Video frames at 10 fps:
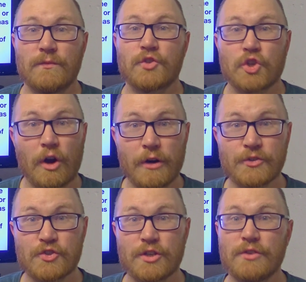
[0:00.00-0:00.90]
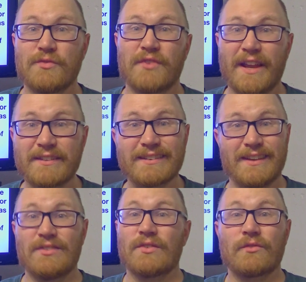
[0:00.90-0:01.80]
charge to you, friends,
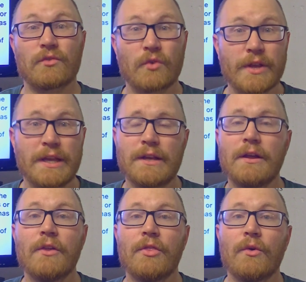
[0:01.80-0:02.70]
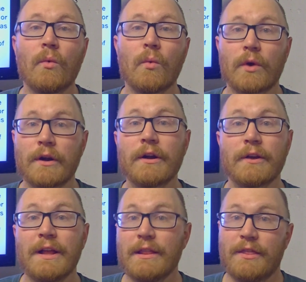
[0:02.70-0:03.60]
is read the
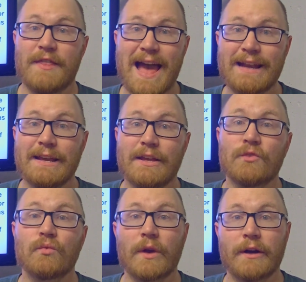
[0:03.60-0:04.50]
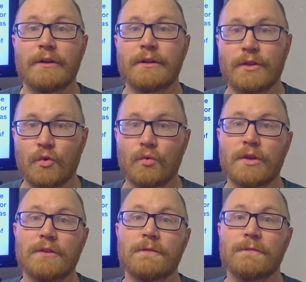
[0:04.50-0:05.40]
Word. That is where you
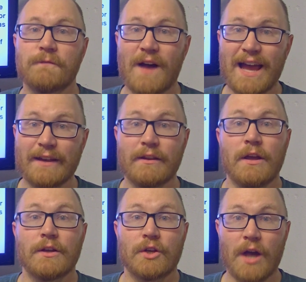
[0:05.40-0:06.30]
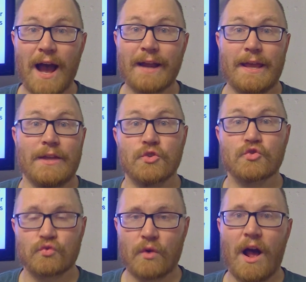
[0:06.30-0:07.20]
can find God and
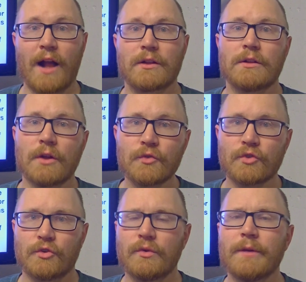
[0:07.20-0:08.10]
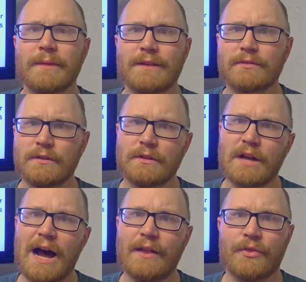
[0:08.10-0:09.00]
draw closer to Him. It's
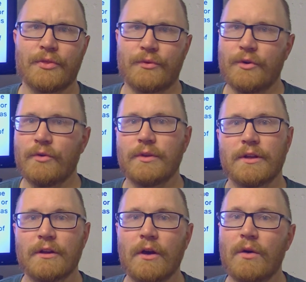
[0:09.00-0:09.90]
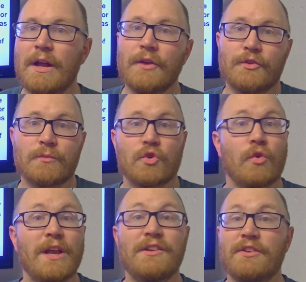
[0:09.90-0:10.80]
not through, you know, some
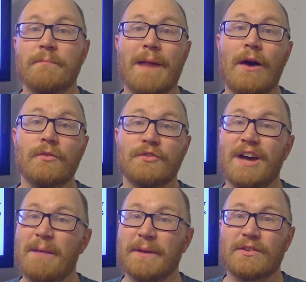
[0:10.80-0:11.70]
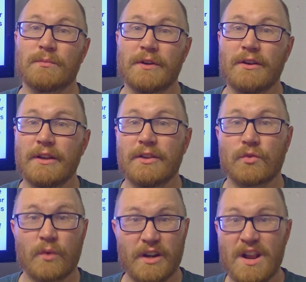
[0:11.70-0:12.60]
crazy mountaintop
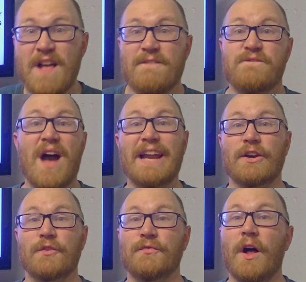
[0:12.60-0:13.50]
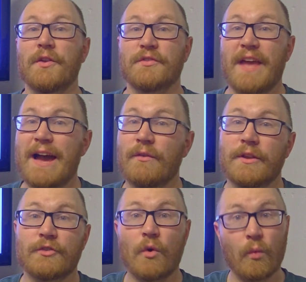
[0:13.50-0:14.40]
experience where fire falls down,
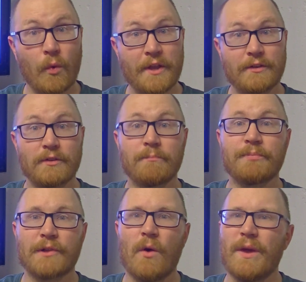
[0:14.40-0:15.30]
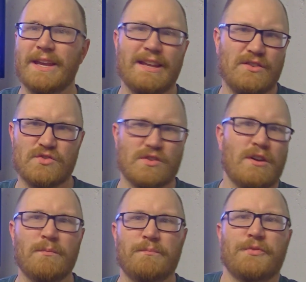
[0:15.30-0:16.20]
there's a wind blowing, and you
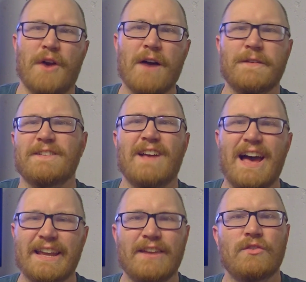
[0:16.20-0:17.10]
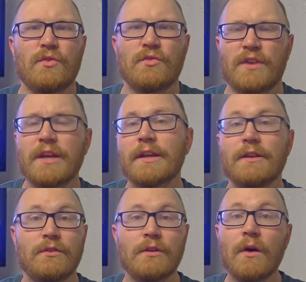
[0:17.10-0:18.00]
start prophesying as you
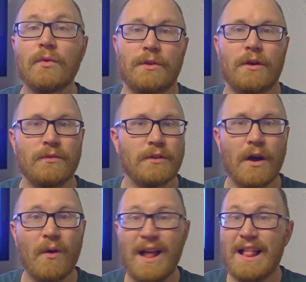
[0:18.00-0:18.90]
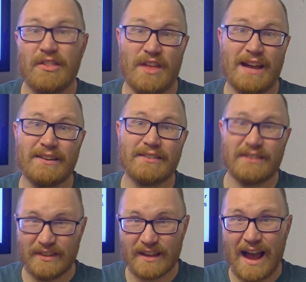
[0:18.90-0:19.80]
sing. No, no, no. That is
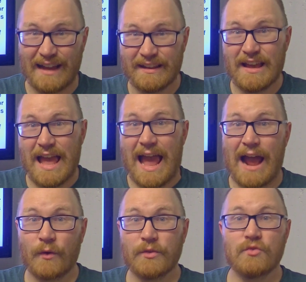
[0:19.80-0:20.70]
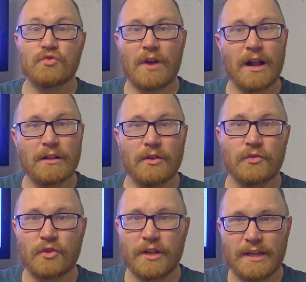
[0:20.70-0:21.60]
not how you draw
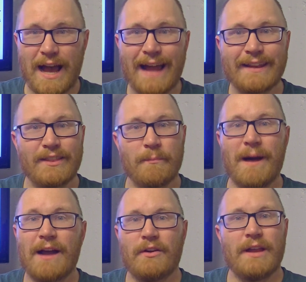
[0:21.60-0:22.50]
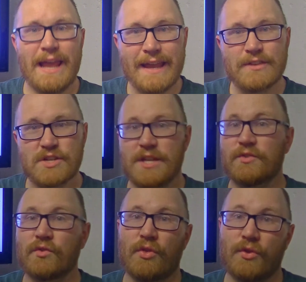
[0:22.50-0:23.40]
closer to God in the modern age.
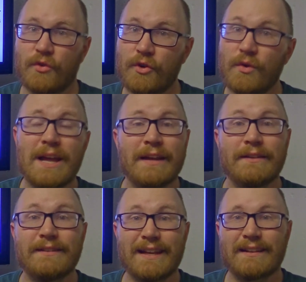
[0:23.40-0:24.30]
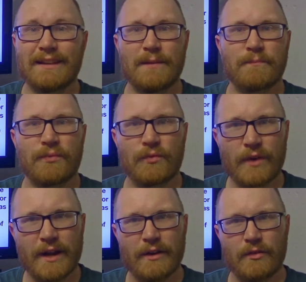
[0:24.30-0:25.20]
It's through daily
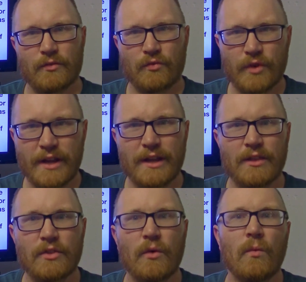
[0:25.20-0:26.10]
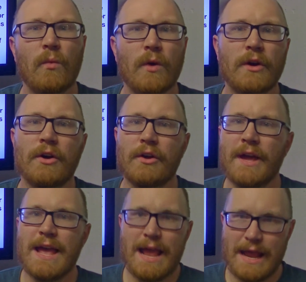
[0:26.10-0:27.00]
prayer, reading the
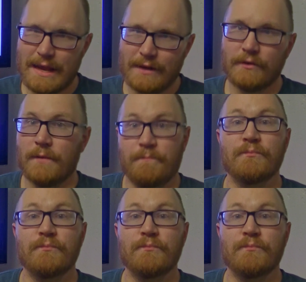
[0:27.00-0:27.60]
Word, and